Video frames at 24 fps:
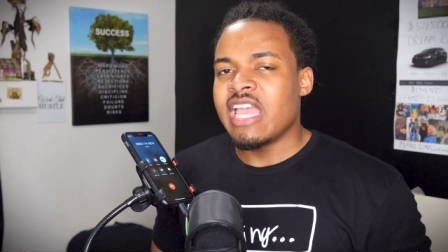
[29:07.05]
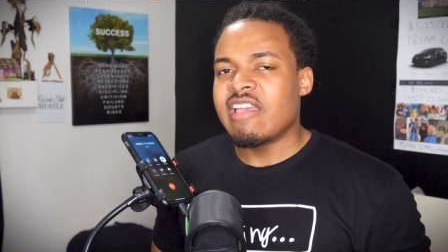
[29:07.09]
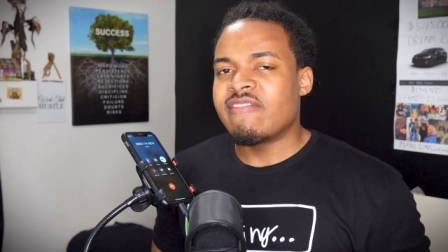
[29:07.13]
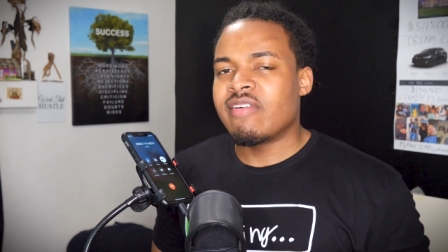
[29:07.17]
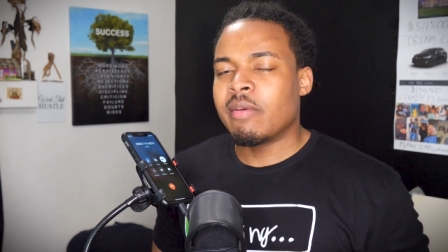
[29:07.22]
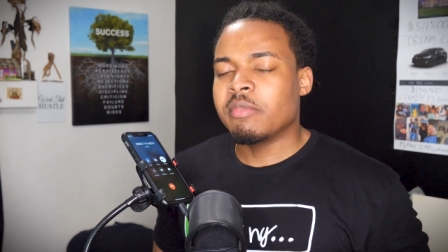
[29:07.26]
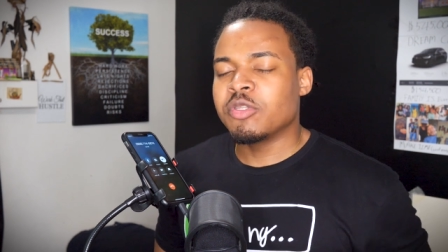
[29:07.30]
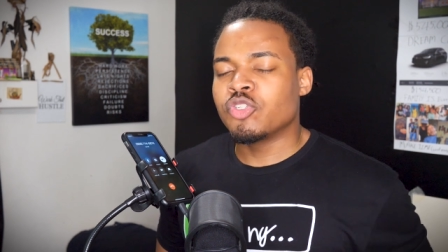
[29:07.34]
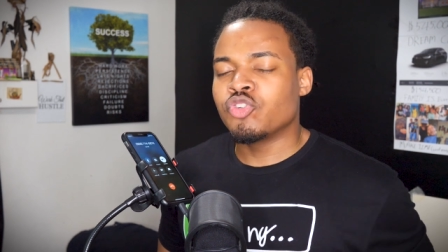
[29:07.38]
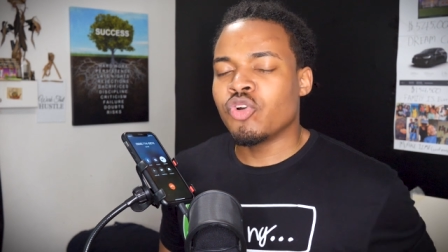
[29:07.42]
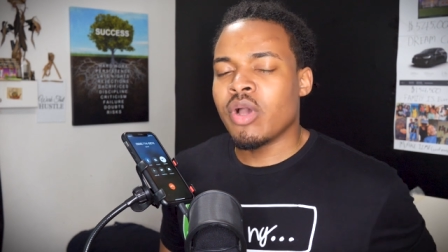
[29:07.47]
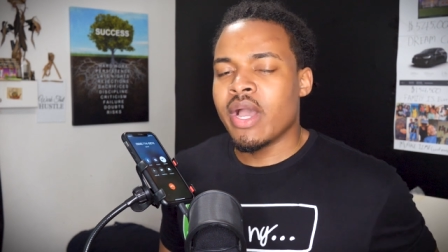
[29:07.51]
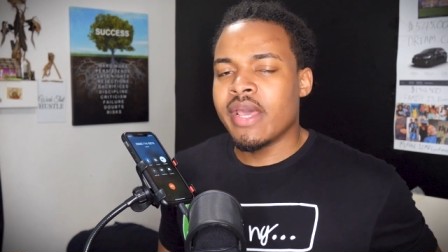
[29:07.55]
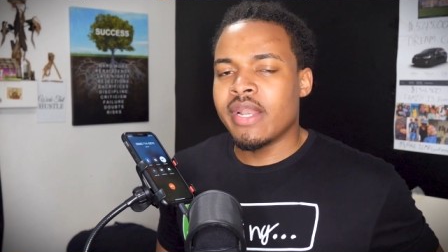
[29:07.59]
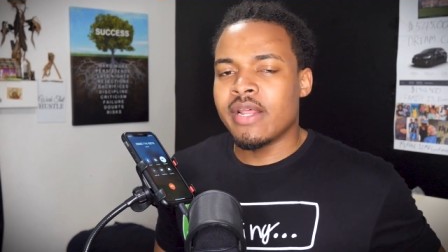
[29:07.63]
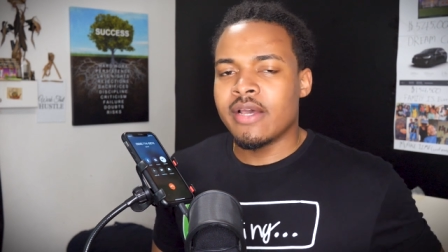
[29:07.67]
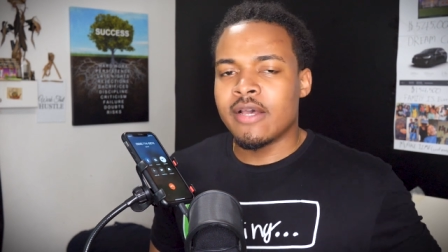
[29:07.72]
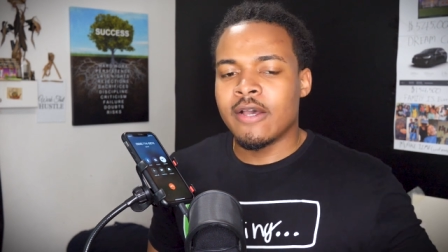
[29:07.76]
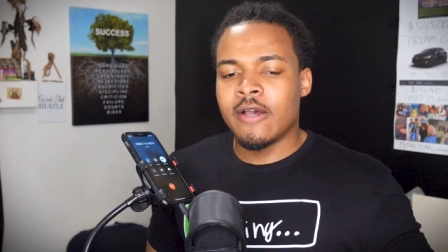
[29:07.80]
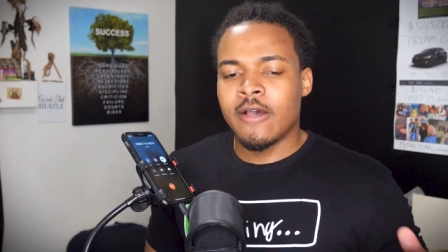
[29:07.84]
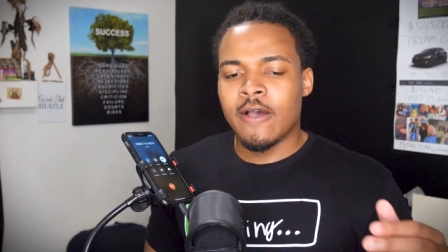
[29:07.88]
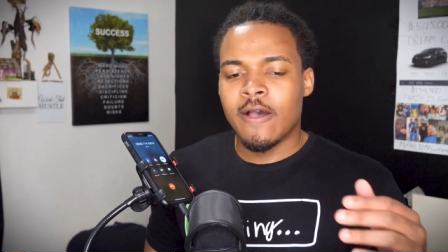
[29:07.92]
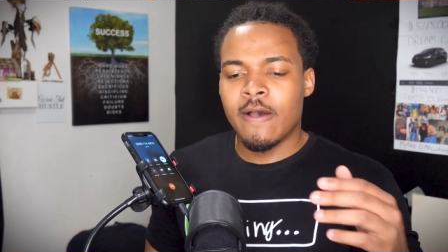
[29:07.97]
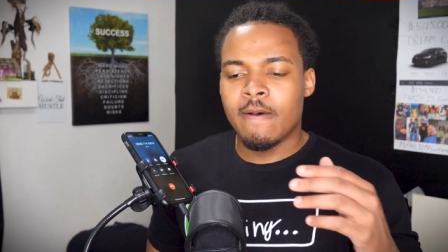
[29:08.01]
if I'm trying
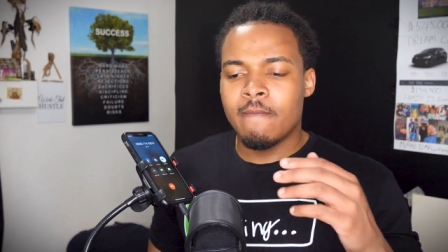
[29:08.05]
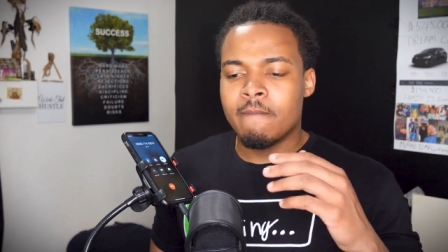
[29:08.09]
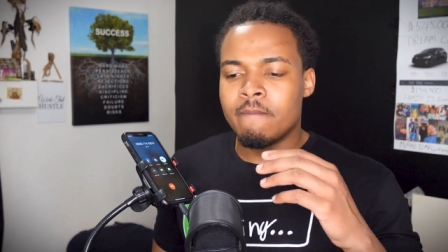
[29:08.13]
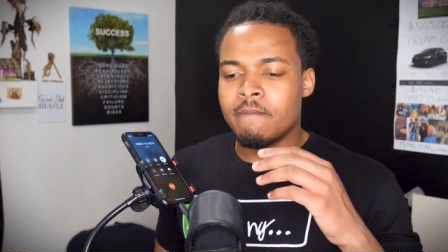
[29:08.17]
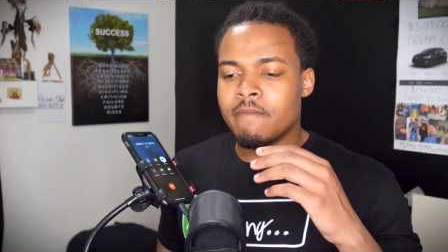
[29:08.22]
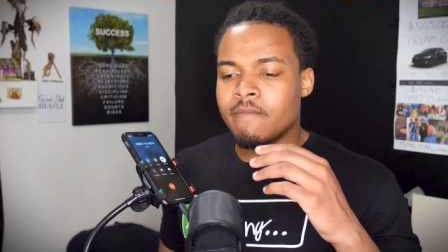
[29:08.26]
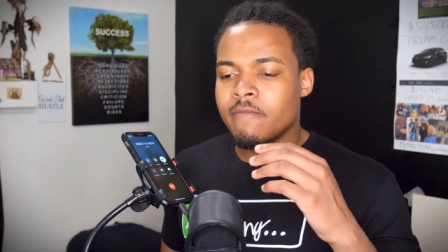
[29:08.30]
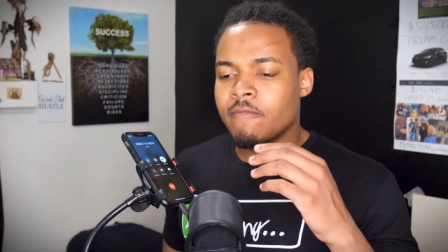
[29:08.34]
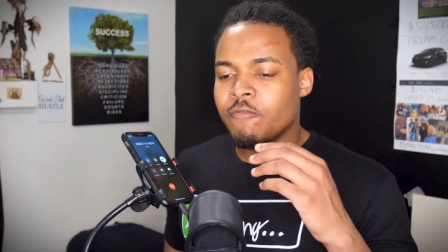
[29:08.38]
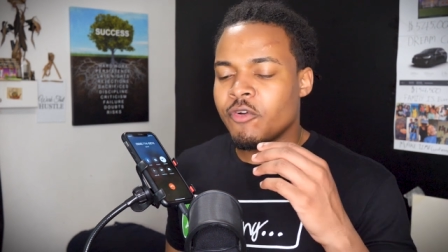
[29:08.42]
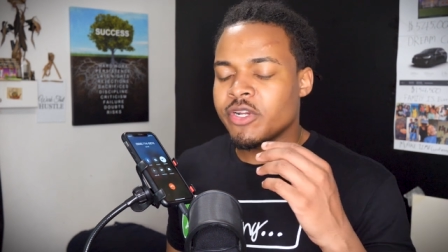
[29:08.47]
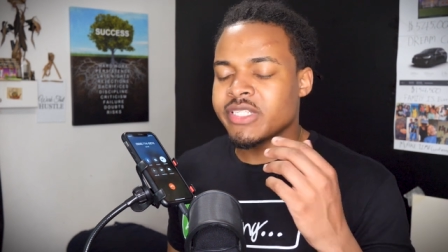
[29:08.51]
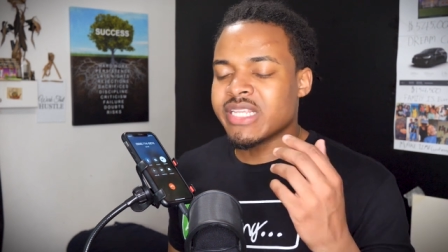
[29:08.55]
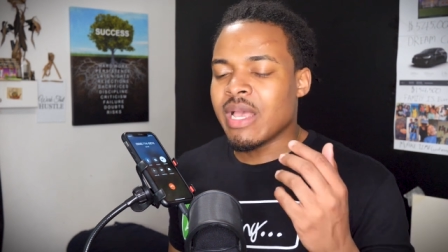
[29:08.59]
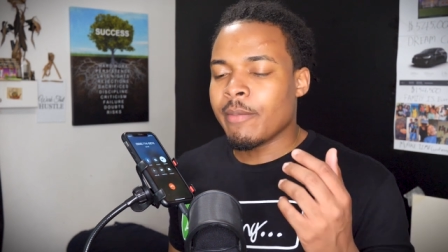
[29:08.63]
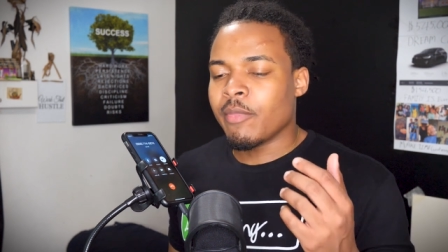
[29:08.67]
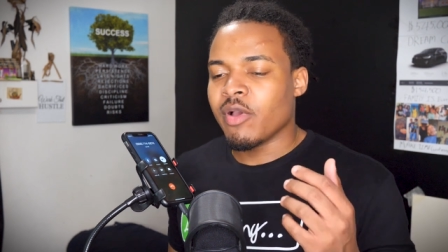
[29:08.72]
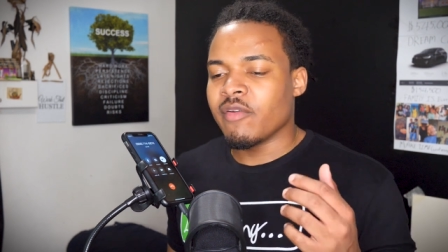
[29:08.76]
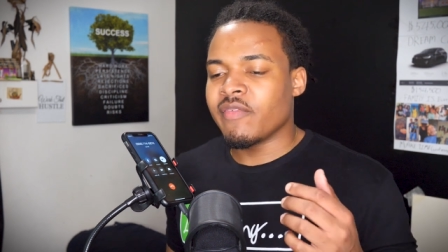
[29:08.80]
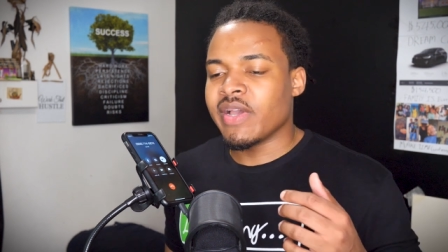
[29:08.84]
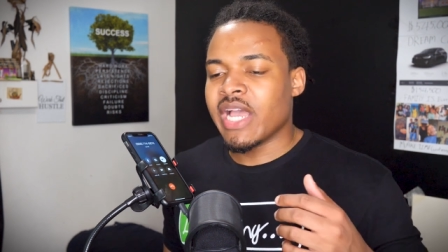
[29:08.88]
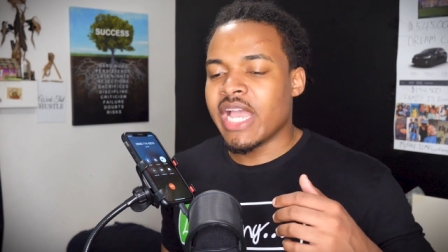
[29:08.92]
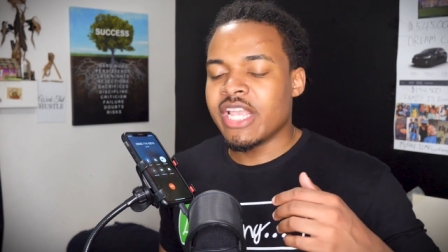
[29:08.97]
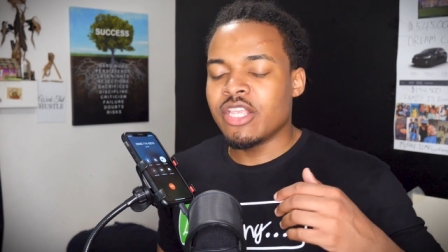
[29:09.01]
to, um, for
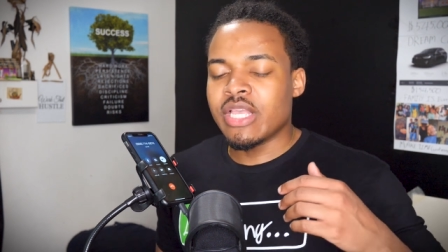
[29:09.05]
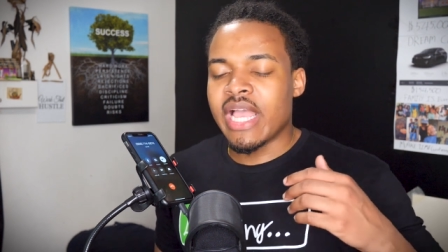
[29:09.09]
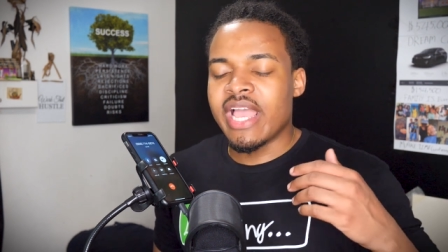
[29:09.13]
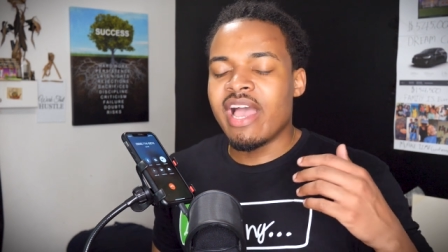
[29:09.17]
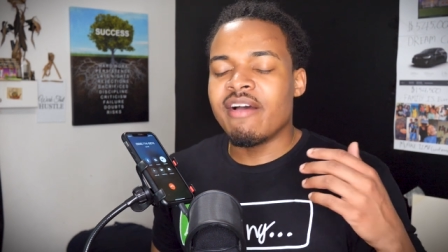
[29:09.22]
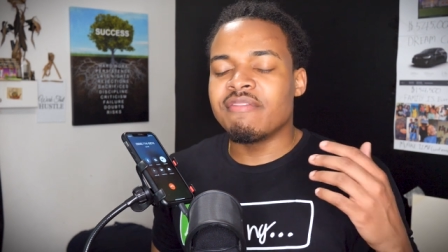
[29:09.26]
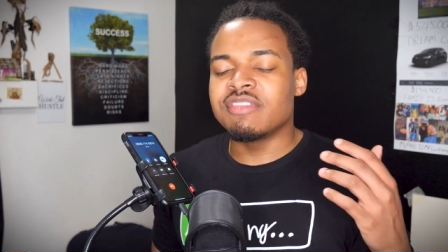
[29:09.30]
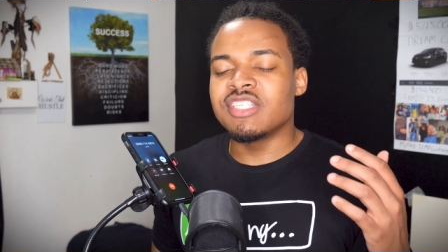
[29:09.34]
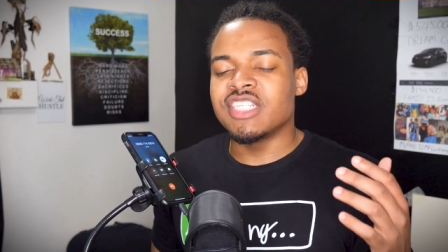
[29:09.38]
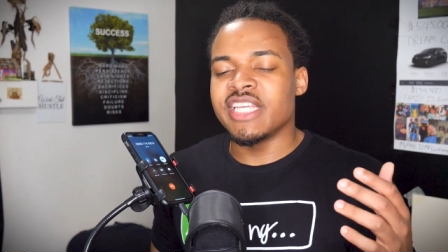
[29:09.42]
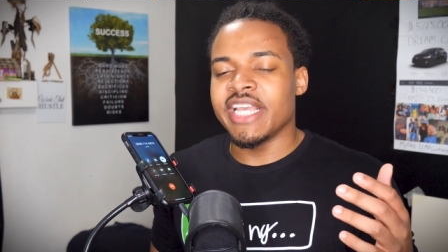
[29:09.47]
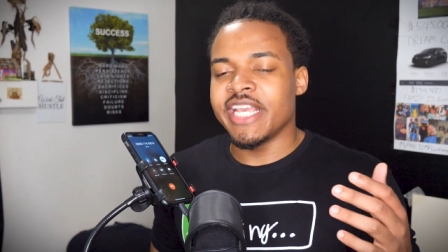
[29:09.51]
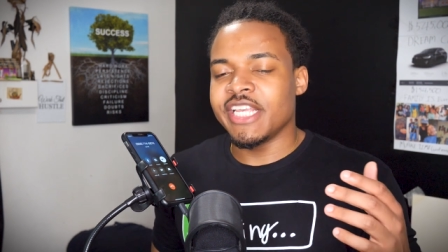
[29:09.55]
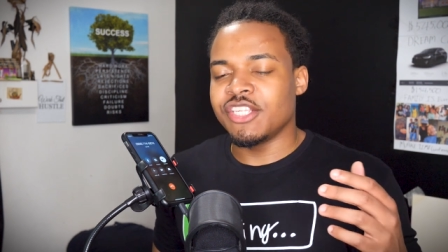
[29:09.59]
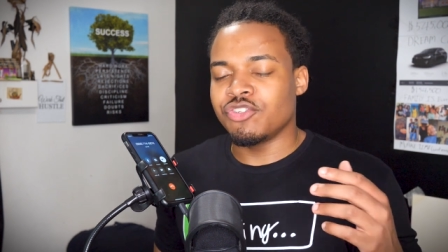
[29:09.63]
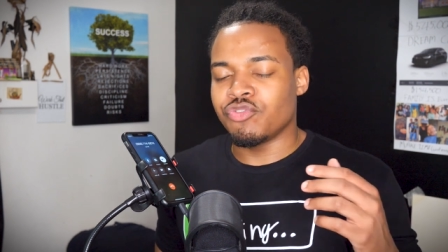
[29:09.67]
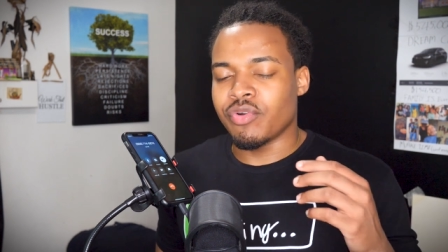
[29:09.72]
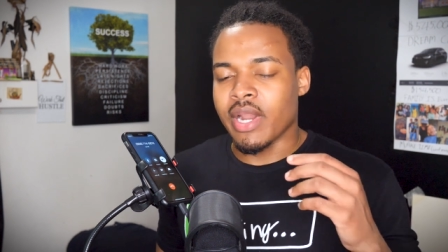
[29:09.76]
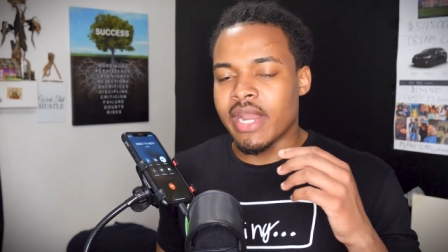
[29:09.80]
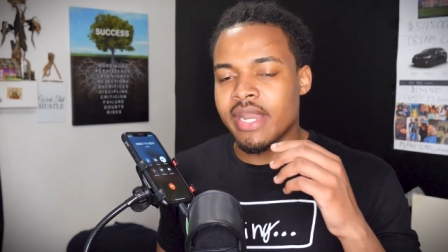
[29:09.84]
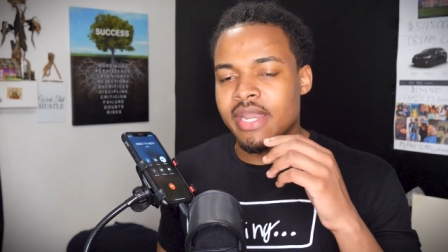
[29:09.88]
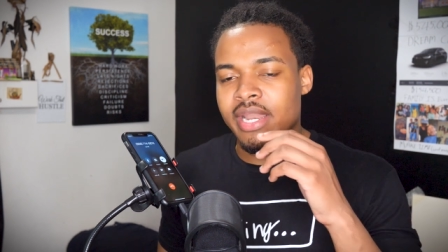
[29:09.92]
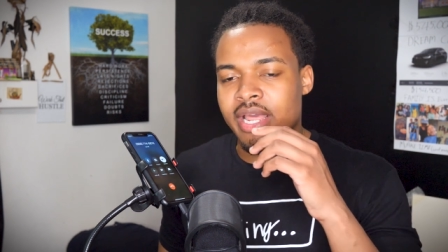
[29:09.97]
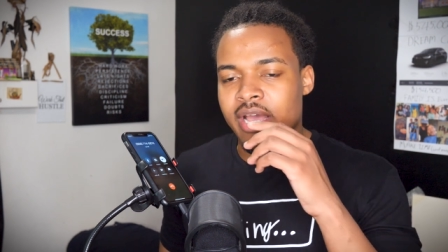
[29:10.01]
example, if I, I have Chase
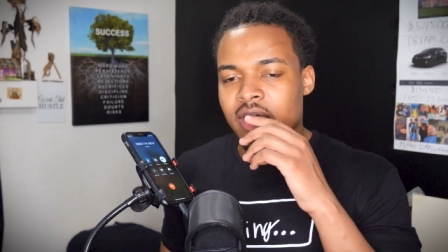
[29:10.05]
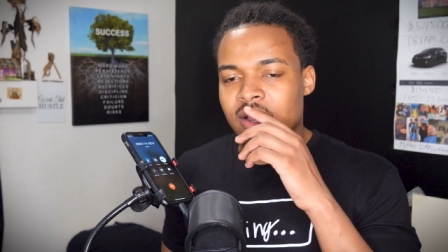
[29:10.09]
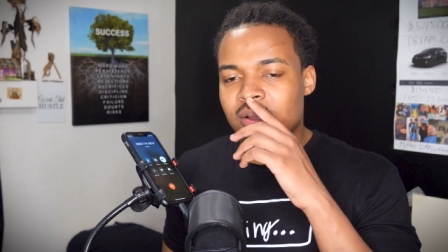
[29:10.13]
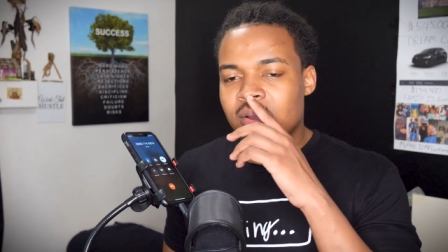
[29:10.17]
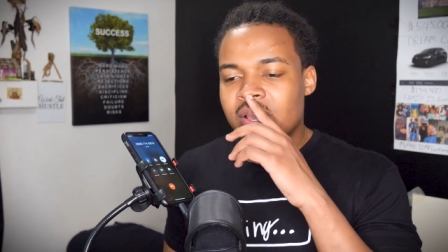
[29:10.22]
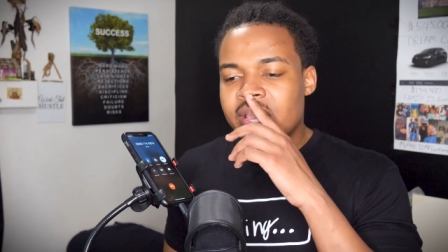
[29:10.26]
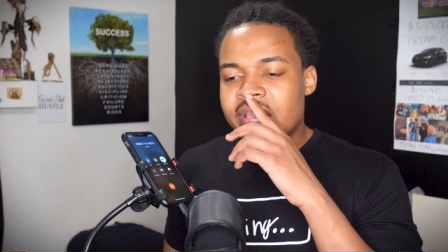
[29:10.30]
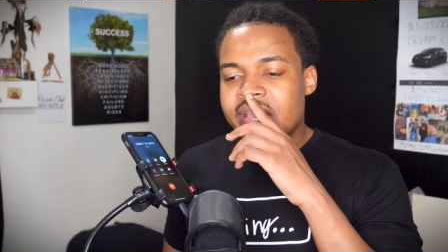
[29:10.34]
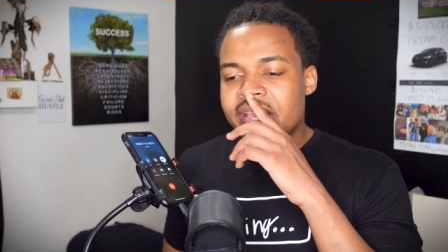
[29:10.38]
right now,